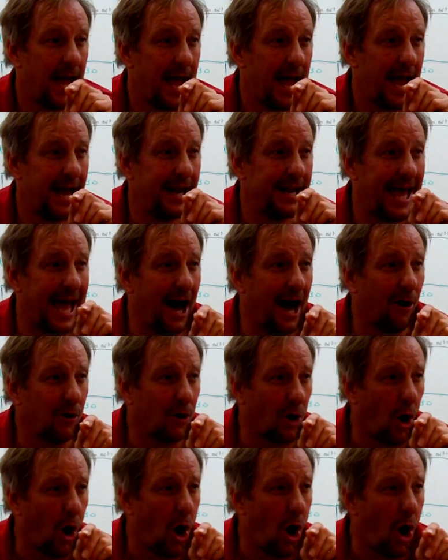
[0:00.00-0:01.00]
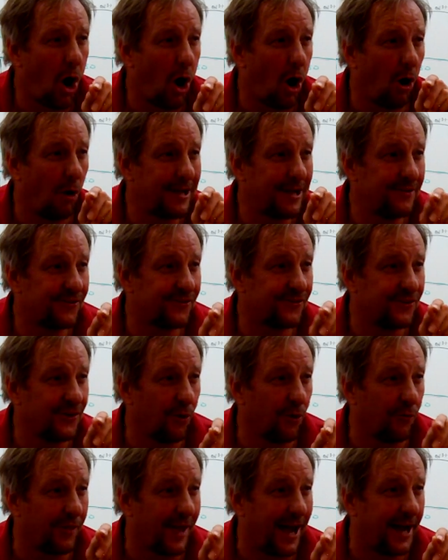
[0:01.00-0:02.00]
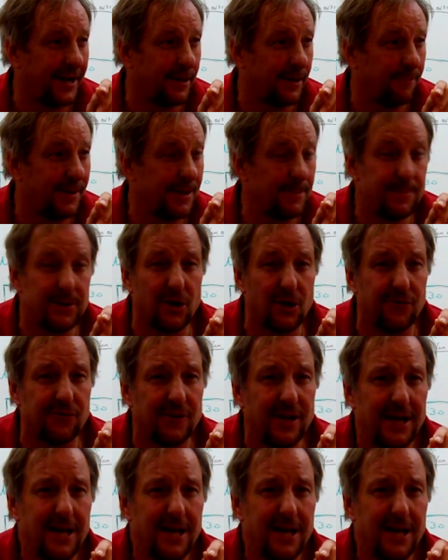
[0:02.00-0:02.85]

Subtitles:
And alcohol instilled that in me because